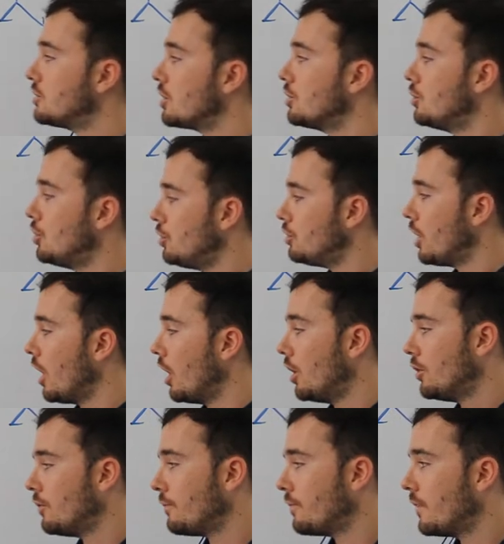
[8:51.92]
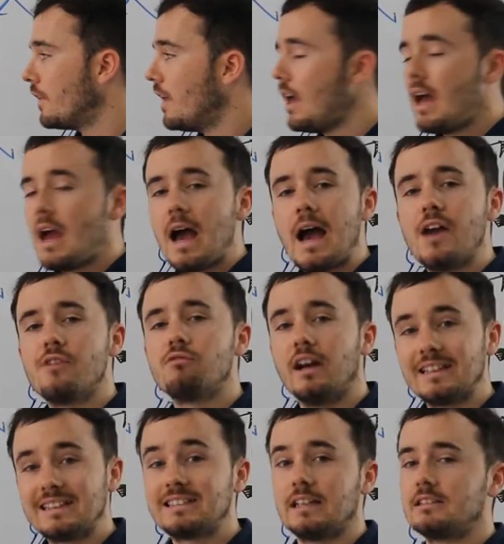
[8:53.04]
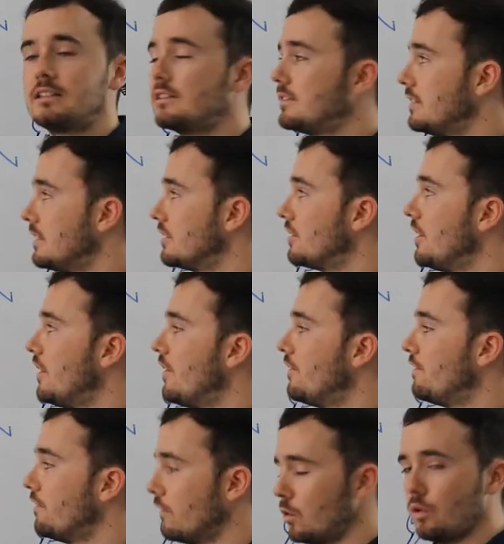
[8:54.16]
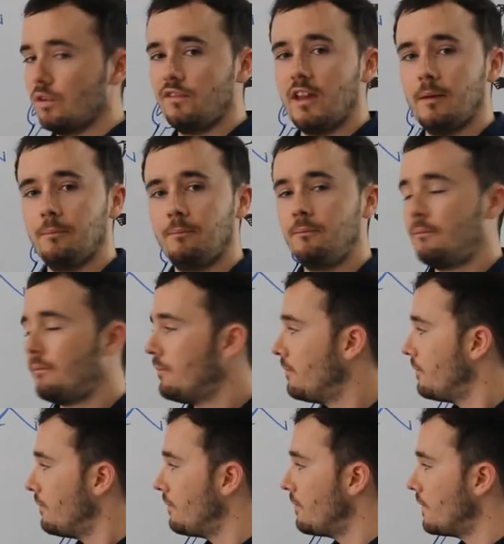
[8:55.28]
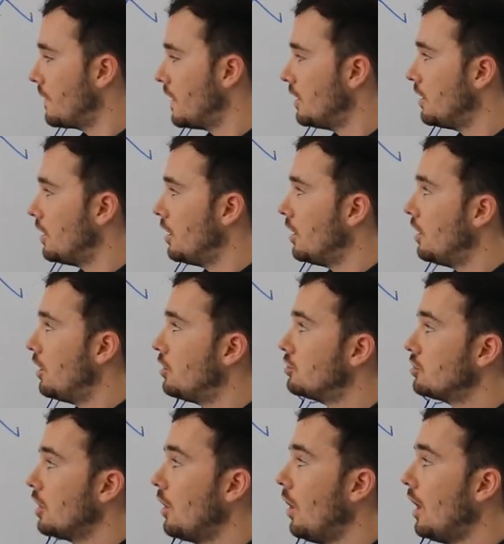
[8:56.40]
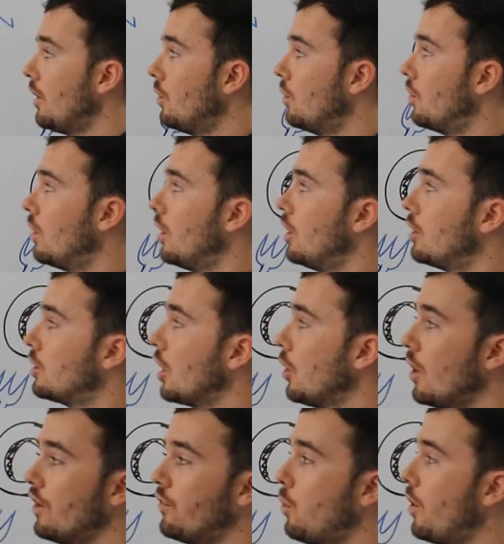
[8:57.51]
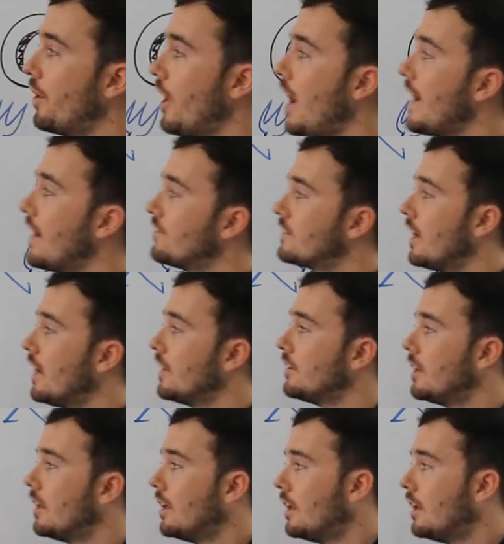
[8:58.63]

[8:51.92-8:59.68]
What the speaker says: you know, and write sentences for all of them. So I will go over what I have done